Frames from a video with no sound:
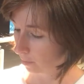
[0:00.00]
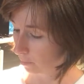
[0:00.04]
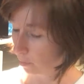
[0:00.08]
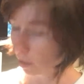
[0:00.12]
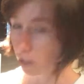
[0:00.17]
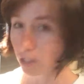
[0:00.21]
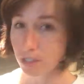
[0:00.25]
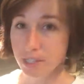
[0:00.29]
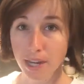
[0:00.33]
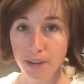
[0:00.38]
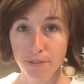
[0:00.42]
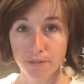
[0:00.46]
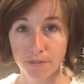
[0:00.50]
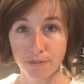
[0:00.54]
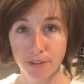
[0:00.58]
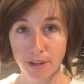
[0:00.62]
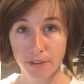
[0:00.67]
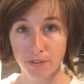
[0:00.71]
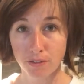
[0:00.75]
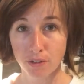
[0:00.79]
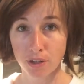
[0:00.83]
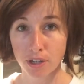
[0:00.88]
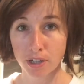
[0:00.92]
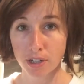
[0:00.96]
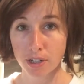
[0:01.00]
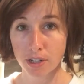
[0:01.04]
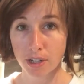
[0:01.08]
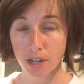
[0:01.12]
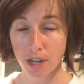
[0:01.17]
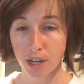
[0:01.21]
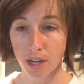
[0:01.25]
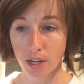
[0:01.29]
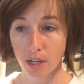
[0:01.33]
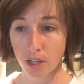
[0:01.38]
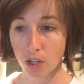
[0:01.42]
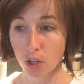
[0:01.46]
all-time favorite
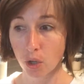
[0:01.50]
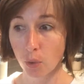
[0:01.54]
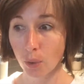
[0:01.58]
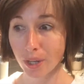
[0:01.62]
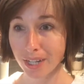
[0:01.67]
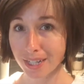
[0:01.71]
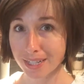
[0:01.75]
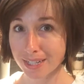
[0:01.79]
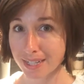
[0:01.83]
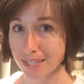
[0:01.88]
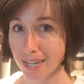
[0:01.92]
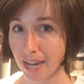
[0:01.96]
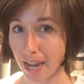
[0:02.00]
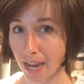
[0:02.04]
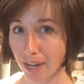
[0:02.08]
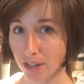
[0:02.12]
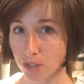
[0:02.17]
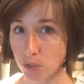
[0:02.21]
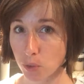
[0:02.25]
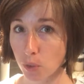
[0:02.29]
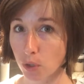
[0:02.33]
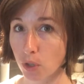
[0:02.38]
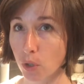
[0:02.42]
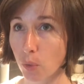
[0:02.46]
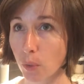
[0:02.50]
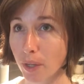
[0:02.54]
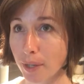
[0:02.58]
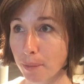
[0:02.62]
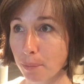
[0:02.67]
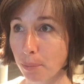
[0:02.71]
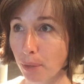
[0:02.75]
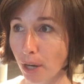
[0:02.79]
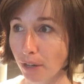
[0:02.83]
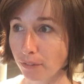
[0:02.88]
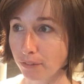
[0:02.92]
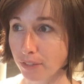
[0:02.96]
quick snacks or
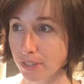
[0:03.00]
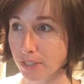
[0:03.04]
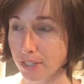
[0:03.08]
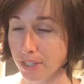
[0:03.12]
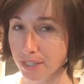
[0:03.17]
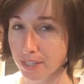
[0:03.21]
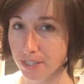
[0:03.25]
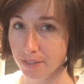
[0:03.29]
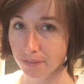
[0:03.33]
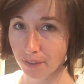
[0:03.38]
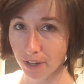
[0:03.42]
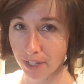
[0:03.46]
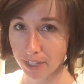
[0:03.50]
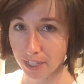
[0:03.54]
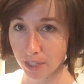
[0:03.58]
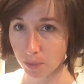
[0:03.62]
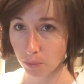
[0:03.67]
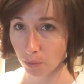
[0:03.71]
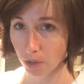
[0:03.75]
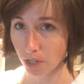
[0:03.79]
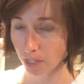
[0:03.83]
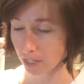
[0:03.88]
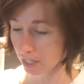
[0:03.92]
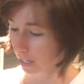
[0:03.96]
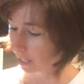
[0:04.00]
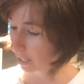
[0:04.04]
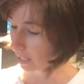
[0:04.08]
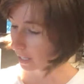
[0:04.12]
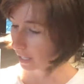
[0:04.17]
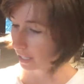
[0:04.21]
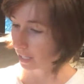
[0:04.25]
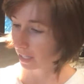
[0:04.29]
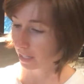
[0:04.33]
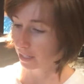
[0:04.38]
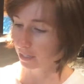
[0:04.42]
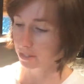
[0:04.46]
quick breakfasts, if I need one,
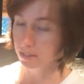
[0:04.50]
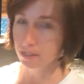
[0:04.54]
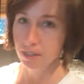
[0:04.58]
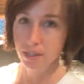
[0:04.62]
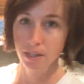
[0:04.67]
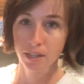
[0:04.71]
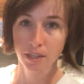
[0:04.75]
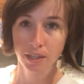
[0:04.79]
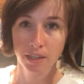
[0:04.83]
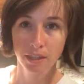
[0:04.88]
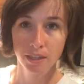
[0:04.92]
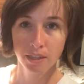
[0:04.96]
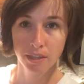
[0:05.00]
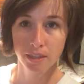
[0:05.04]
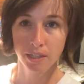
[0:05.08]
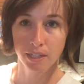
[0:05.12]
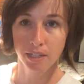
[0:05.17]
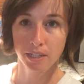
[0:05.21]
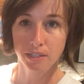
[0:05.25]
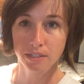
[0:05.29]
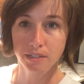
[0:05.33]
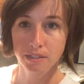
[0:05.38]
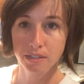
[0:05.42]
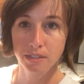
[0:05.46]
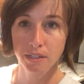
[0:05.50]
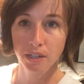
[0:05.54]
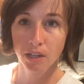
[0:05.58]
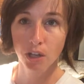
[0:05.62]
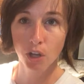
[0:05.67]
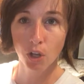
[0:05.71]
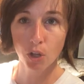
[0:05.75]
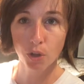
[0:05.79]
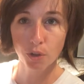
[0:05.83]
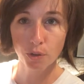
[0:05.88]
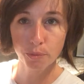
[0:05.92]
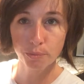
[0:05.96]
is this
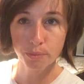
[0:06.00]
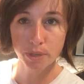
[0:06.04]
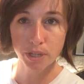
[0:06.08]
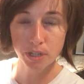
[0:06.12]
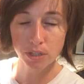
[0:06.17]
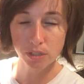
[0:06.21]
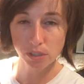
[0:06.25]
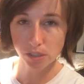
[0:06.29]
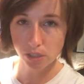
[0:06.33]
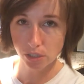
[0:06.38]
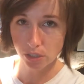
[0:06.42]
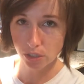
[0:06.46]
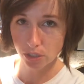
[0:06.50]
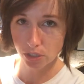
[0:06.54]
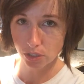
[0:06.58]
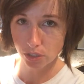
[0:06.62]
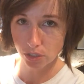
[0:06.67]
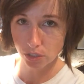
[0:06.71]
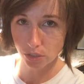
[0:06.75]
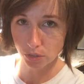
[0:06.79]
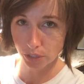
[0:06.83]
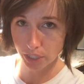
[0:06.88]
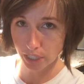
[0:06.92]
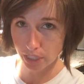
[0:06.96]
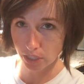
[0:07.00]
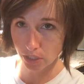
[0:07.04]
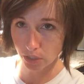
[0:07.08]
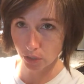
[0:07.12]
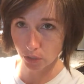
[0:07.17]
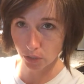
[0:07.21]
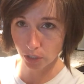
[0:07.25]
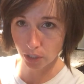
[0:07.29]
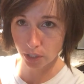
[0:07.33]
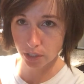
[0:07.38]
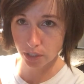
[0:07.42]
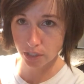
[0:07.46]
whole milk Greek
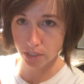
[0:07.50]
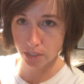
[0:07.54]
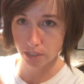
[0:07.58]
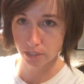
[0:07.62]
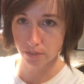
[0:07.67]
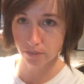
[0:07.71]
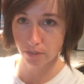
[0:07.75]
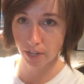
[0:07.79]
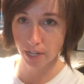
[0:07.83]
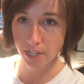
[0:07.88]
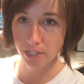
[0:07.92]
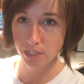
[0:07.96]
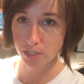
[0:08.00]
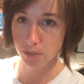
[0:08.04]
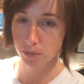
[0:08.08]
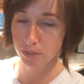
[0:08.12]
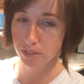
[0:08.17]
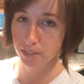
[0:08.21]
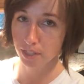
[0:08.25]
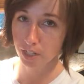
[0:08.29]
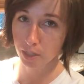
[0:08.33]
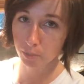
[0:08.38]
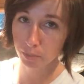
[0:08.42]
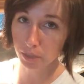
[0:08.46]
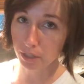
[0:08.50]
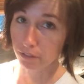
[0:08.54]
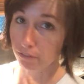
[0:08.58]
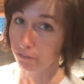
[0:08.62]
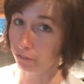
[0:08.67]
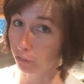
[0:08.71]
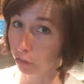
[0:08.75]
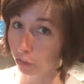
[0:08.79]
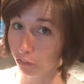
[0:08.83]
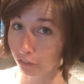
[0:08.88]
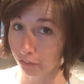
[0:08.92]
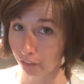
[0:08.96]
yogurt, right? So it's going to be
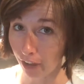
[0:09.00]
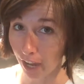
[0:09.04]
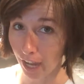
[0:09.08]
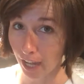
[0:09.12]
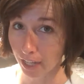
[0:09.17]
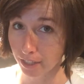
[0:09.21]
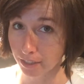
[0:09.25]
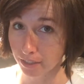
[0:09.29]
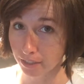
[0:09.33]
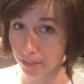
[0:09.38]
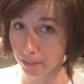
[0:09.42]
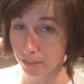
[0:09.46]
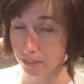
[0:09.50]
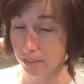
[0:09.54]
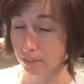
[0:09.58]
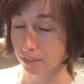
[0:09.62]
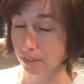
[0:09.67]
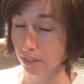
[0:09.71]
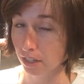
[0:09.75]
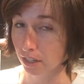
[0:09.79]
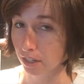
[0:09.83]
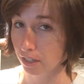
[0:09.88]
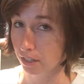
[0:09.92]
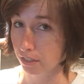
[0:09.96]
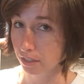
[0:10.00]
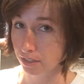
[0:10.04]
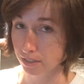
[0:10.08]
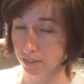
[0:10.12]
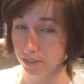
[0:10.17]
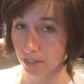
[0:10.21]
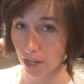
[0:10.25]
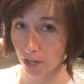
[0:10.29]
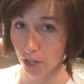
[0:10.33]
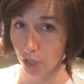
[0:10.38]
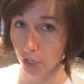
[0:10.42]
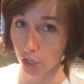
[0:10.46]
full fat. This is not
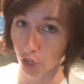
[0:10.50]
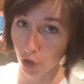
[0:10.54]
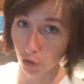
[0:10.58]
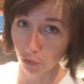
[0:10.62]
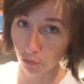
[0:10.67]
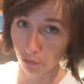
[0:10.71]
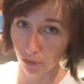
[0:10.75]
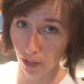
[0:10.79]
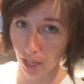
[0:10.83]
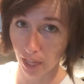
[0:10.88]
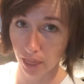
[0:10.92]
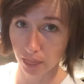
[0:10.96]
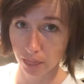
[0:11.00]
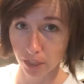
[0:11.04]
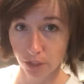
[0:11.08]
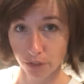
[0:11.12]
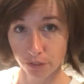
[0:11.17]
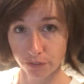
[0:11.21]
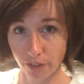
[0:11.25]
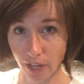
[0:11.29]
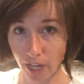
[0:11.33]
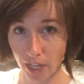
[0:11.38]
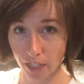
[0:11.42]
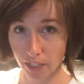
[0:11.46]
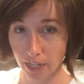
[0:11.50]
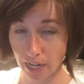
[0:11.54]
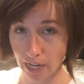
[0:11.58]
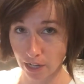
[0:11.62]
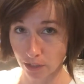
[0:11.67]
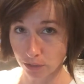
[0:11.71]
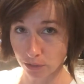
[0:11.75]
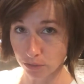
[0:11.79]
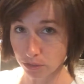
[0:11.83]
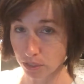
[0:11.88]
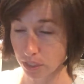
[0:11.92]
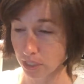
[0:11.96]
a no fat, low fat
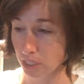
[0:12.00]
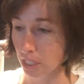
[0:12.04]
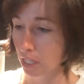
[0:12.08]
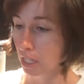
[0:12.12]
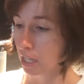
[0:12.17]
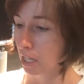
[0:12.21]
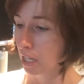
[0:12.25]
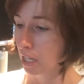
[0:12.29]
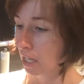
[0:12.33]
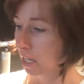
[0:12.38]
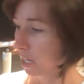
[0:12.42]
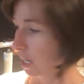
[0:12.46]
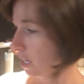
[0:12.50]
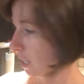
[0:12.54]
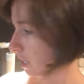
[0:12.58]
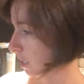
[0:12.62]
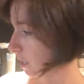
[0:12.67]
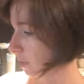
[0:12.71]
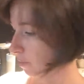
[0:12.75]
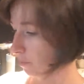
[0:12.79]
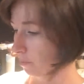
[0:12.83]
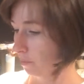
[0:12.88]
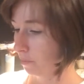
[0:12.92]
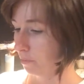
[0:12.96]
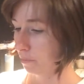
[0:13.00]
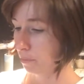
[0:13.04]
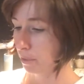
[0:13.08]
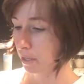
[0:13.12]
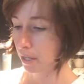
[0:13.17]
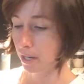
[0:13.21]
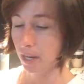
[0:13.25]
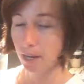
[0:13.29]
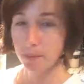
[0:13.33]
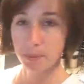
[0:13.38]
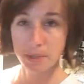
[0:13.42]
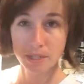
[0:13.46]
house.
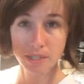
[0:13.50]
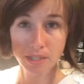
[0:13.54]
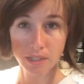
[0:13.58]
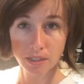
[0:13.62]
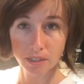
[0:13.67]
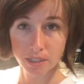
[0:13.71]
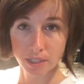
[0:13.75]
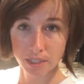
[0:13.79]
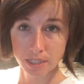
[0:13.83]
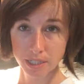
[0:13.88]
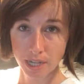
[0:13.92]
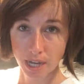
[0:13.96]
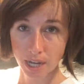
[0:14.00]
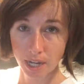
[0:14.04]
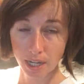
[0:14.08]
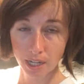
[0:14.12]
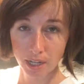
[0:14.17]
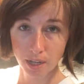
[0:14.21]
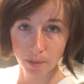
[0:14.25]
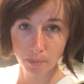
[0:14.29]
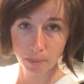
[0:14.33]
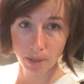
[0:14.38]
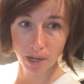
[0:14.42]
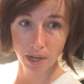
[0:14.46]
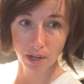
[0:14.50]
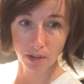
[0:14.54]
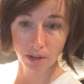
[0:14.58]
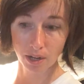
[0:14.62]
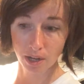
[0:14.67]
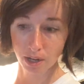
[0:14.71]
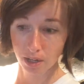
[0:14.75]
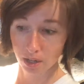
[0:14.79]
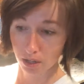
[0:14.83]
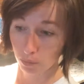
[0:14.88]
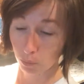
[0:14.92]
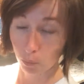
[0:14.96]
But I basically take
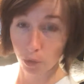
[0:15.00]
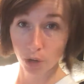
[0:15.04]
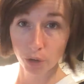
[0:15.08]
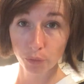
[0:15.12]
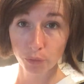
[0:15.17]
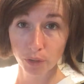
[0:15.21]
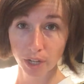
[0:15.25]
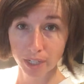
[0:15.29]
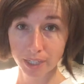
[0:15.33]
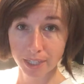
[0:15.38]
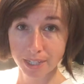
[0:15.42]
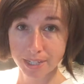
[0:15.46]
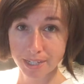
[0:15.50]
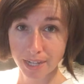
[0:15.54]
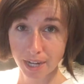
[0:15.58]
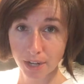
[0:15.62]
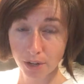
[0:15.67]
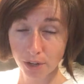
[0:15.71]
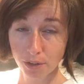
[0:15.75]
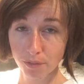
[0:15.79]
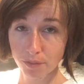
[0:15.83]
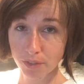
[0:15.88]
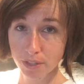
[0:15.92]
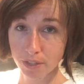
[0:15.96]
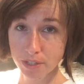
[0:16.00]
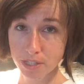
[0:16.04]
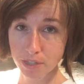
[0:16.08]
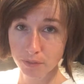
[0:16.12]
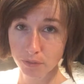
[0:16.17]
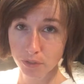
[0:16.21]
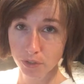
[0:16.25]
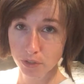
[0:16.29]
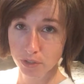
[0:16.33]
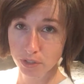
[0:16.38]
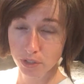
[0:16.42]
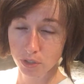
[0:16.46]
about one red container of this
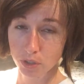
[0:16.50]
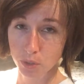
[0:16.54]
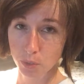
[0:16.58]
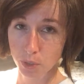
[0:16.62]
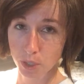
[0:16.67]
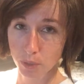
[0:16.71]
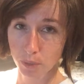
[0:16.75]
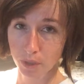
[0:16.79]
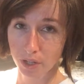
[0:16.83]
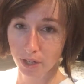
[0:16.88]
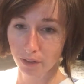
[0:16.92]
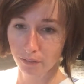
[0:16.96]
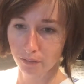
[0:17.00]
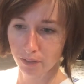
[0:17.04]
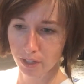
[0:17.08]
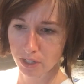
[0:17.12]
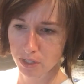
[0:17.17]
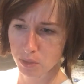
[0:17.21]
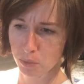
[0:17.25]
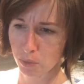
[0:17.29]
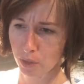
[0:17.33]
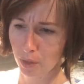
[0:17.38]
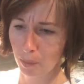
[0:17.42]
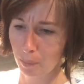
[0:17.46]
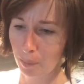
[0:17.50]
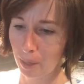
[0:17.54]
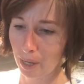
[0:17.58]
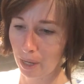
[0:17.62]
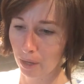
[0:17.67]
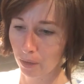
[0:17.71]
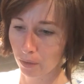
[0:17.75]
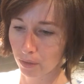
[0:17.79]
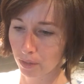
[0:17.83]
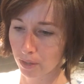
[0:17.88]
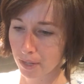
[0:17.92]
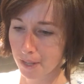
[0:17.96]
if you're using the 21 Day Fix, or
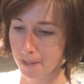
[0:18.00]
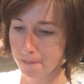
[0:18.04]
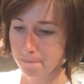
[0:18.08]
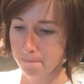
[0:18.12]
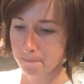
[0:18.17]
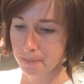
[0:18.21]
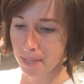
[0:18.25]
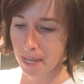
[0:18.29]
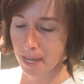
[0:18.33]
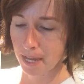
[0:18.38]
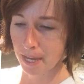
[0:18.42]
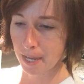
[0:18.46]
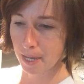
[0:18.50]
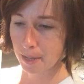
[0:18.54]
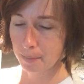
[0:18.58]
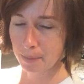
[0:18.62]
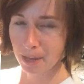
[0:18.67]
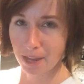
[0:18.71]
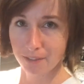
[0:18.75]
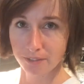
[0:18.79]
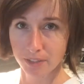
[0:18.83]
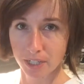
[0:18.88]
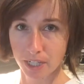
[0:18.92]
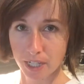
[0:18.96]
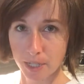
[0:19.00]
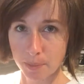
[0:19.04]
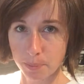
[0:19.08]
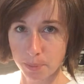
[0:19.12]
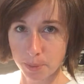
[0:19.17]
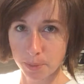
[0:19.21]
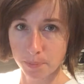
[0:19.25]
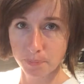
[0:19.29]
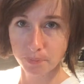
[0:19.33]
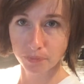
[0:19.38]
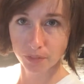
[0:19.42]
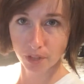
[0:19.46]
about half a cup
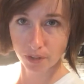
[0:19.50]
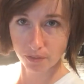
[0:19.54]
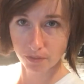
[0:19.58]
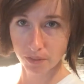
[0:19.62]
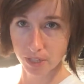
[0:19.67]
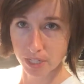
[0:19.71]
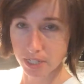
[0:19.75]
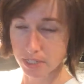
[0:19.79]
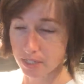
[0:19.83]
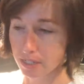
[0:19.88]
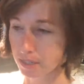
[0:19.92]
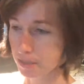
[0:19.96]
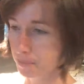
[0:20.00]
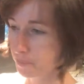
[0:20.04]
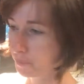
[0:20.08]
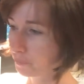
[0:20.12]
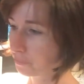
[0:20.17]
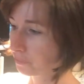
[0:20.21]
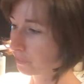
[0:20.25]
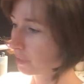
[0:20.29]
of this,